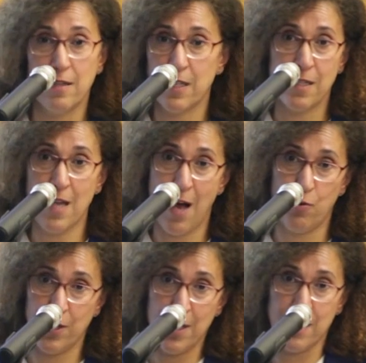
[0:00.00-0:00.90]
This is how
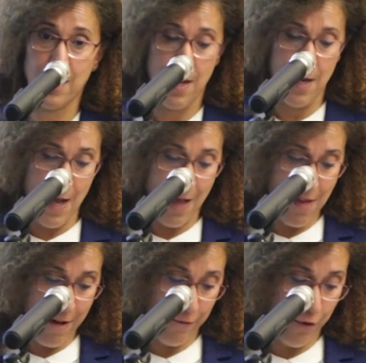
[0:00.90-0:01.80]
it is. And
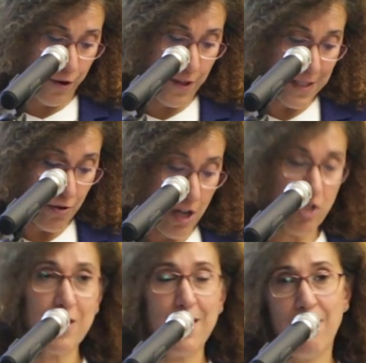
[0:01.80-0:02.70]
therefore, this
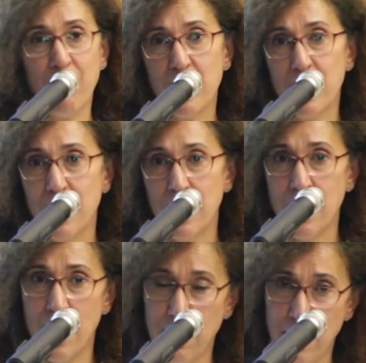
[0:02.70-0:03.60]
religious
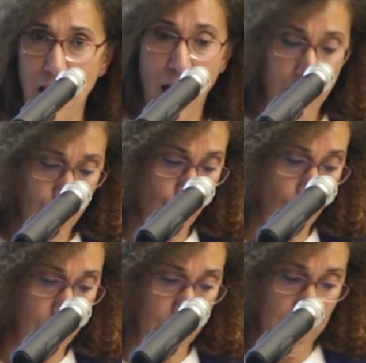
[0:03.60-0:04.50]
diversity in the Arab
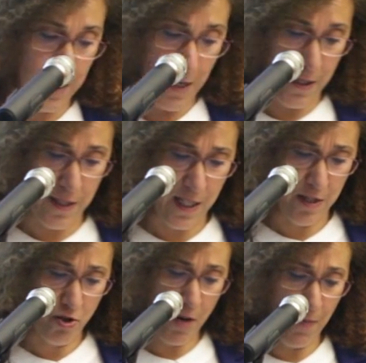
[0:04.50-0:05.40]
world is, is
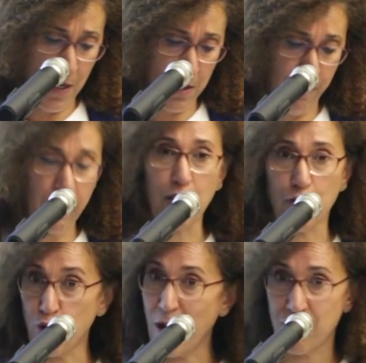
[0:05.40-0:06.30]
extremely
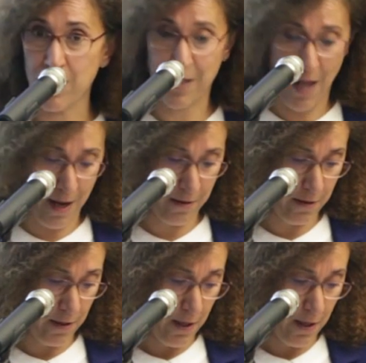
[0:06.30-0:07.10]
difficult to understand.